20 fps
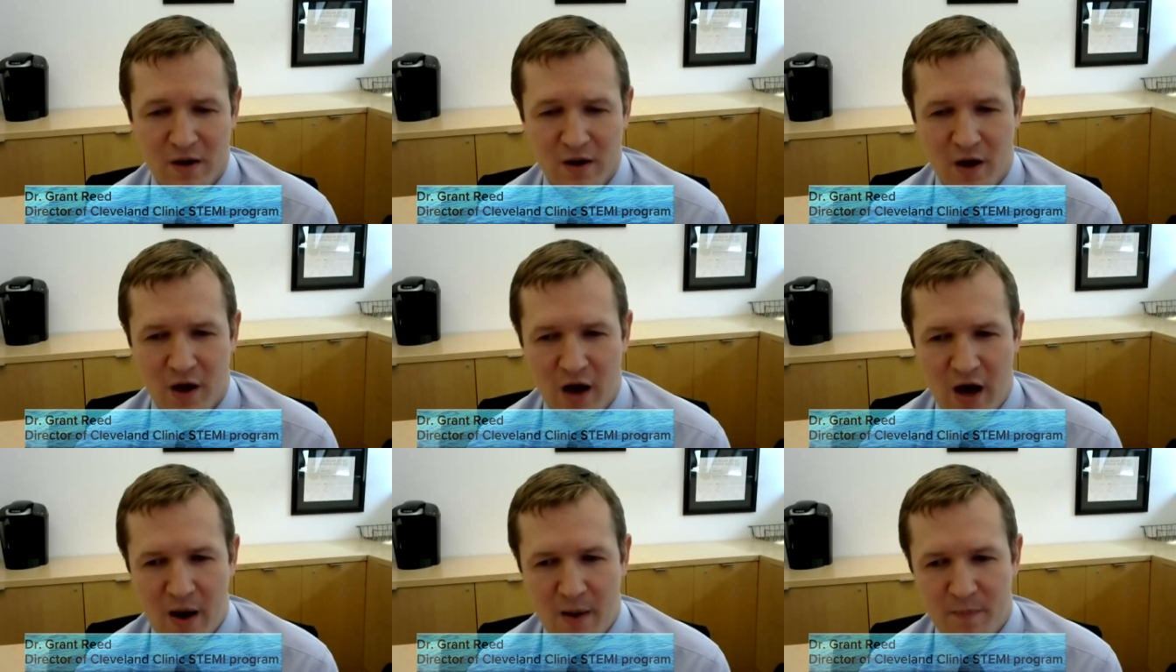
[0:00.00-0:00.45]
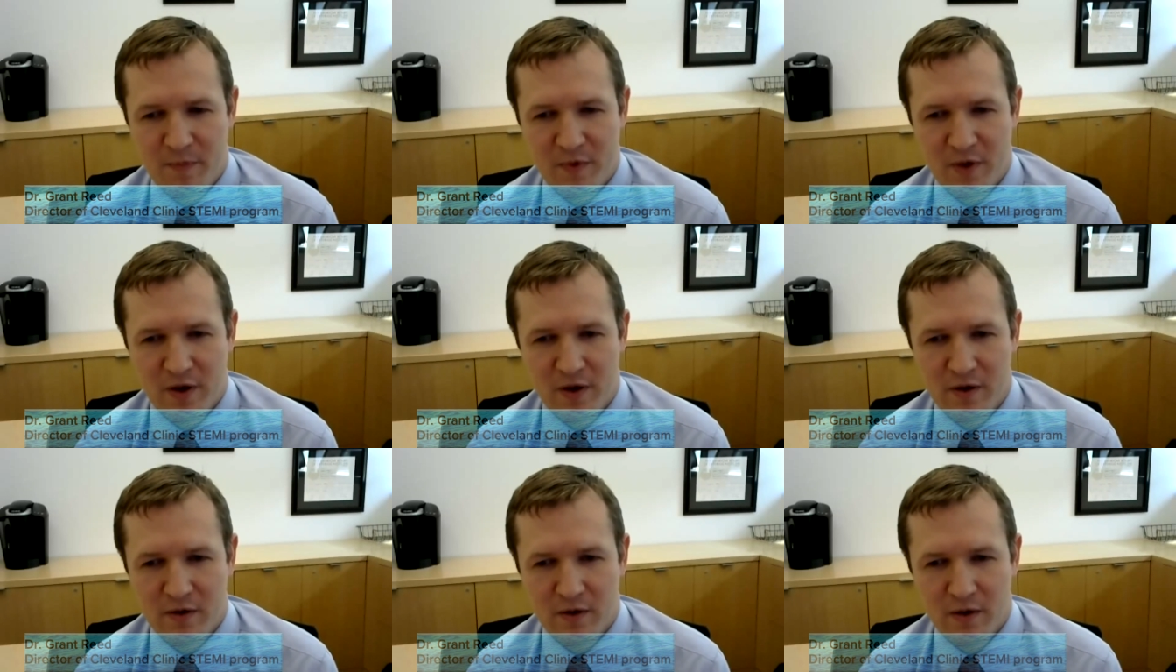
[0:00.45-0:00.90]
um,
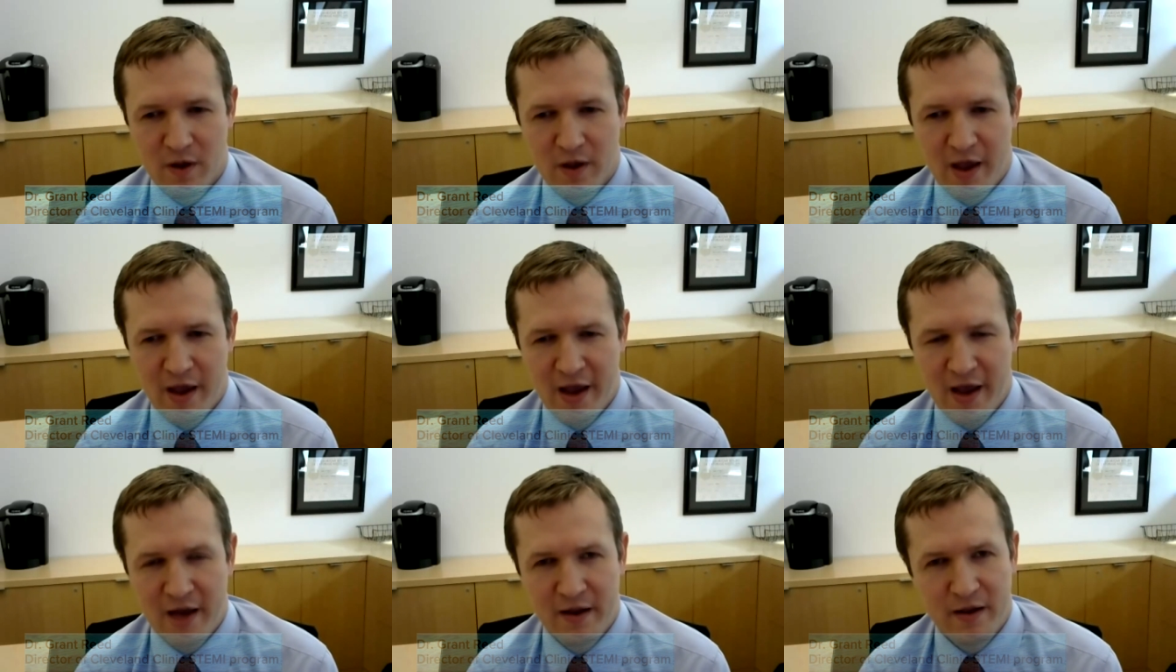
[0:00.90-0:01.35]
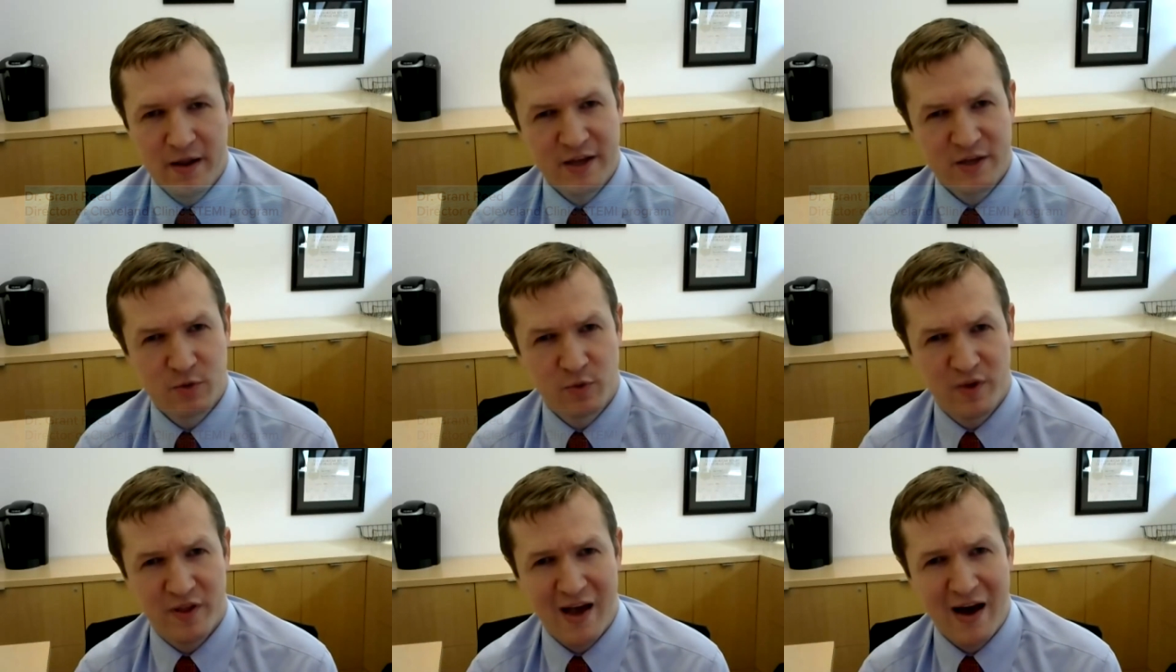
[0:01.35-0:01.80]
and
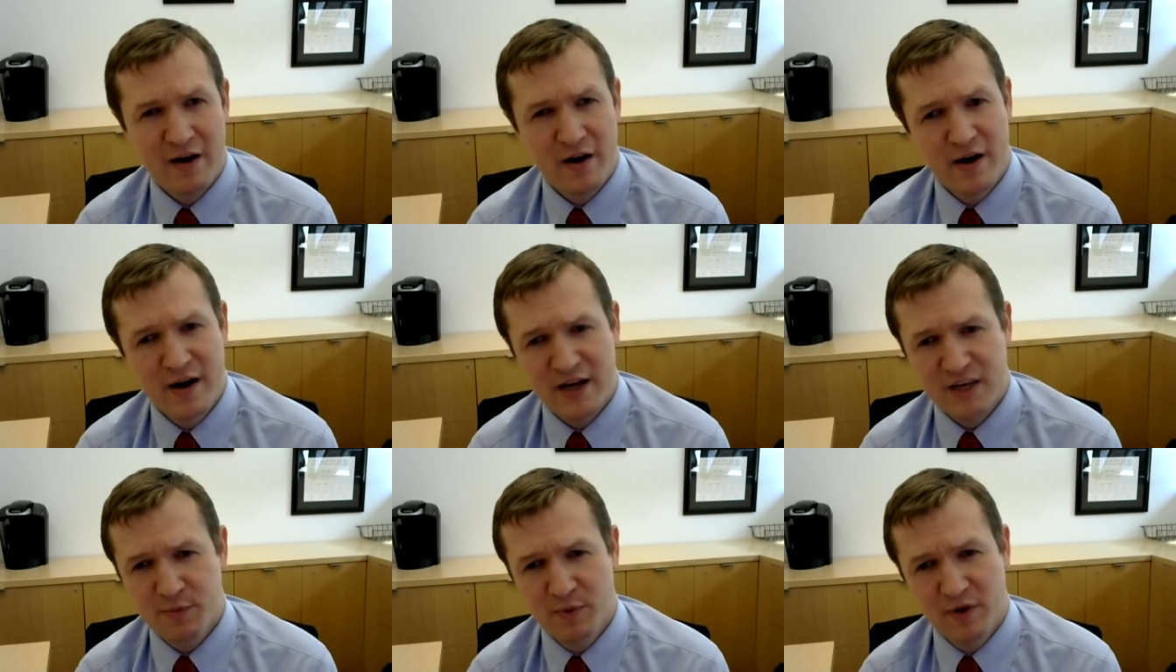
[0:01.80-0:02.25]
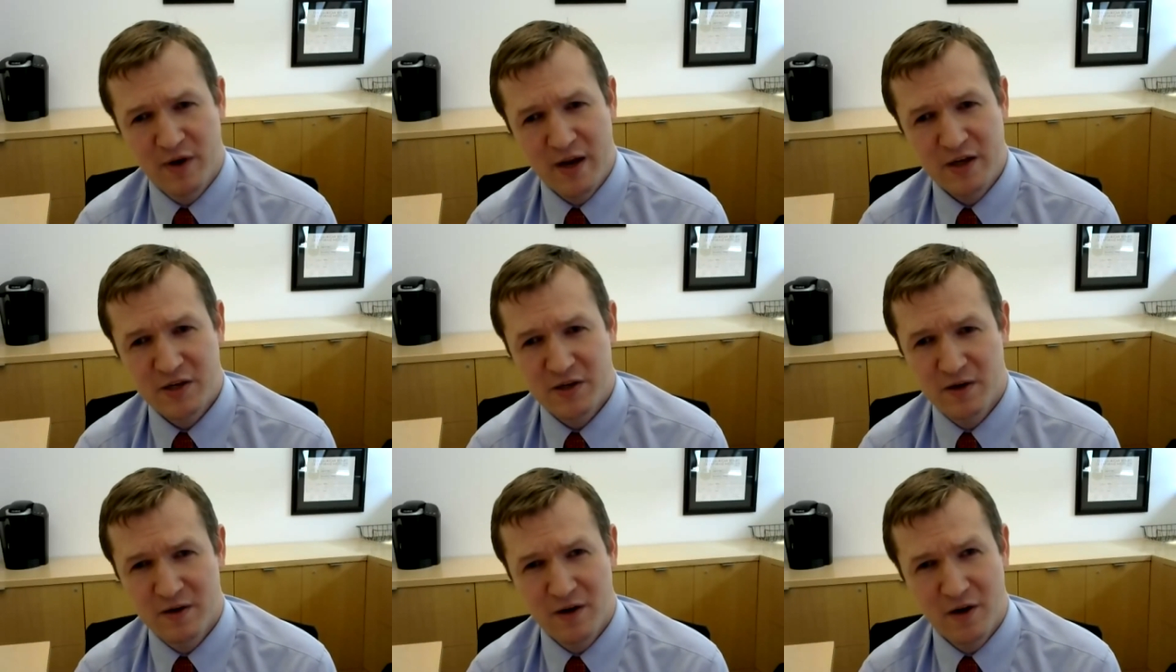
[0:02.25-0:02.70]
it's without an
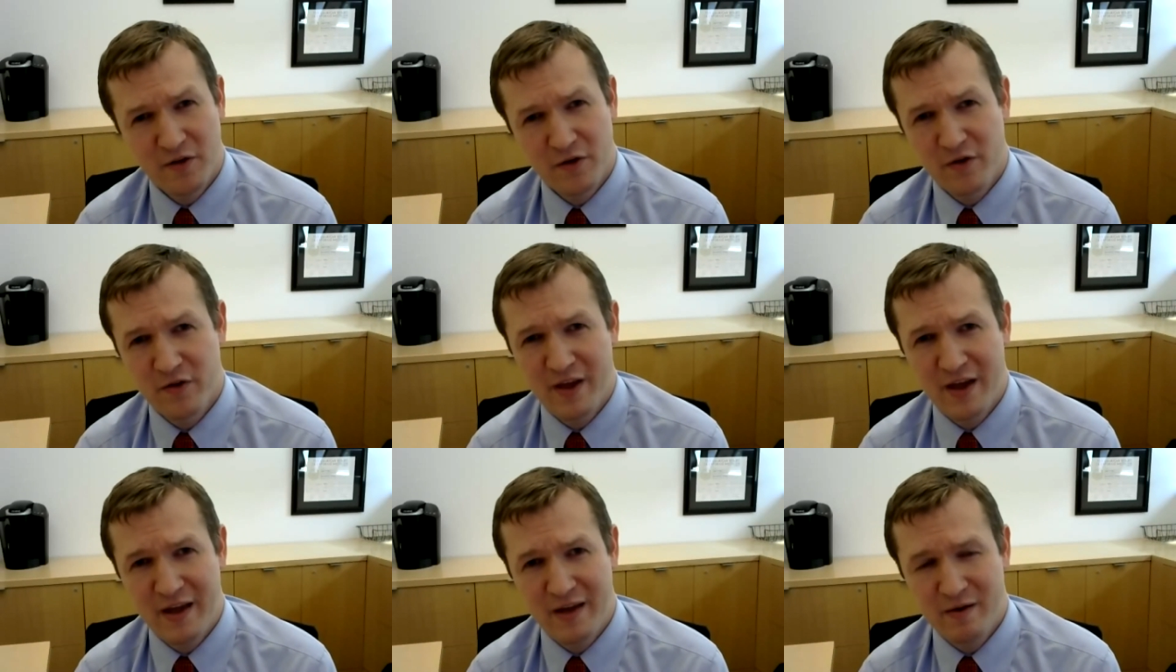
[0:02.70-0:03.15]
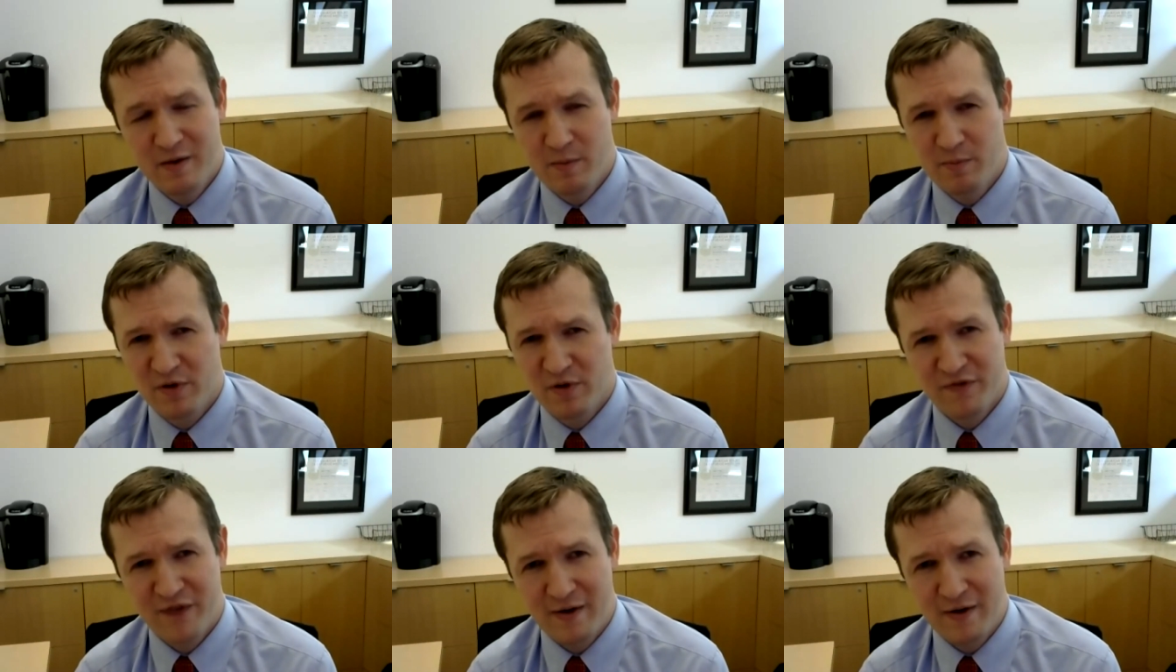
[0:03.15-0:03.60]
explanation other than
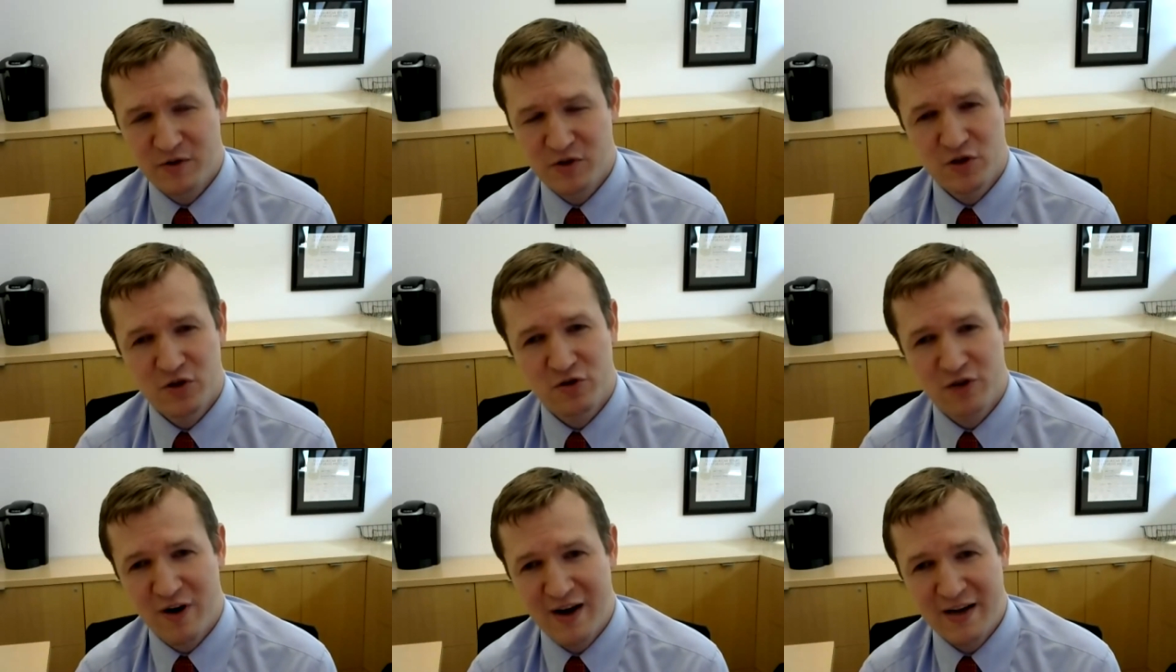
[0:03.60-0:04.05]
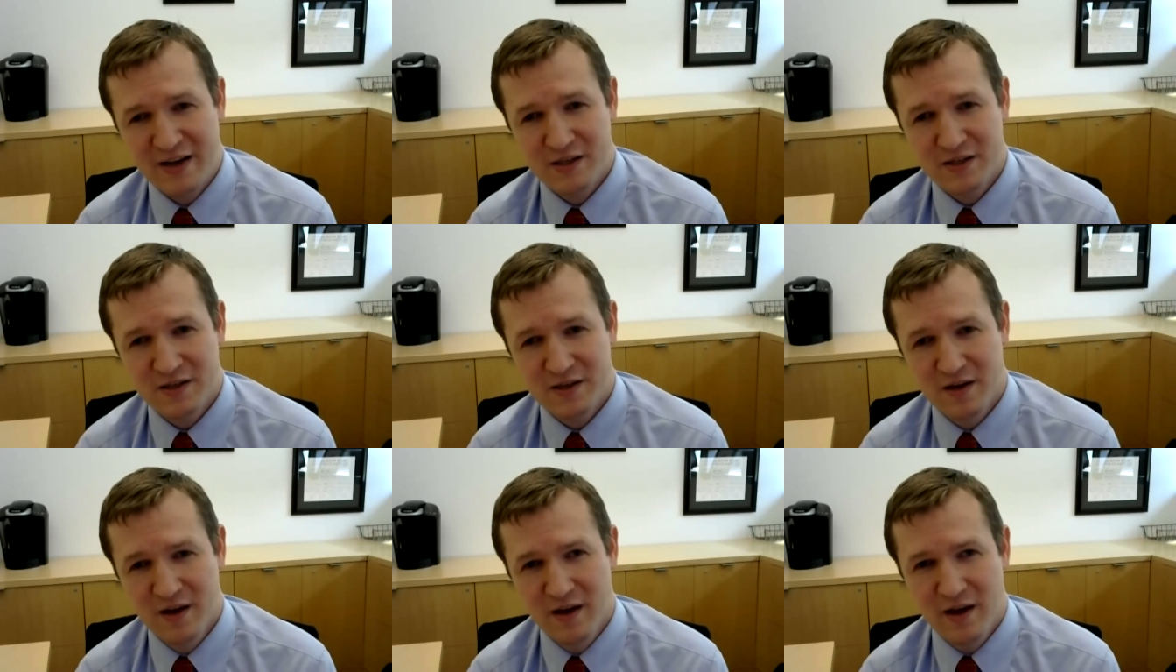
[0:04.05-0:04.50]
profound
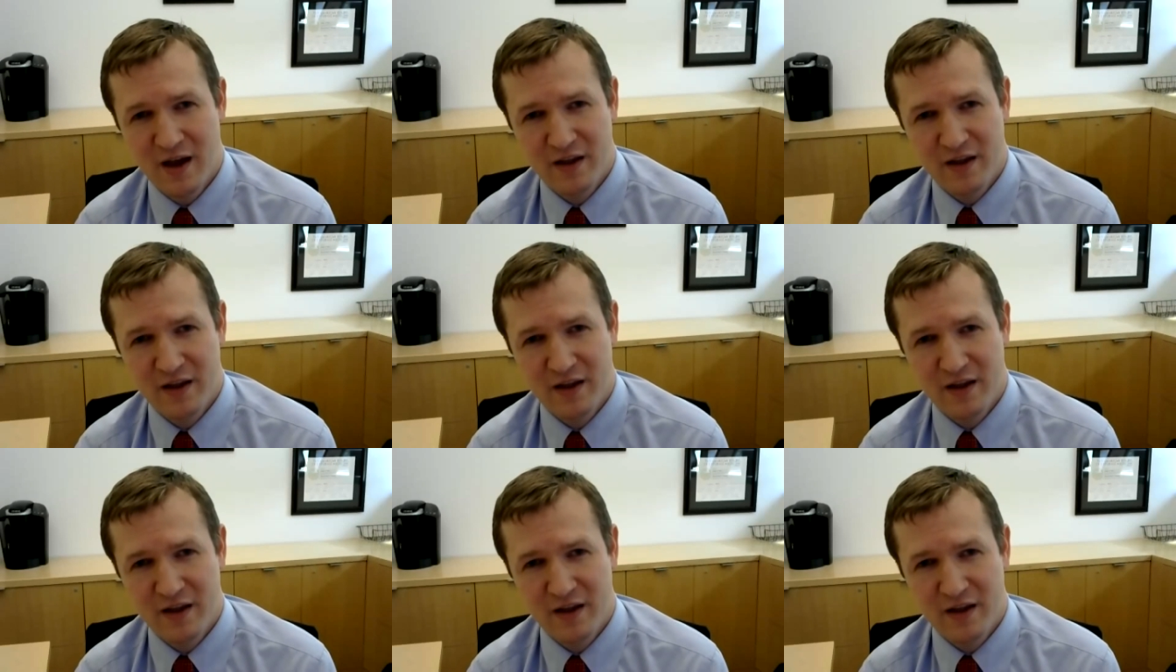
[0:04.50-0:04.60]
stress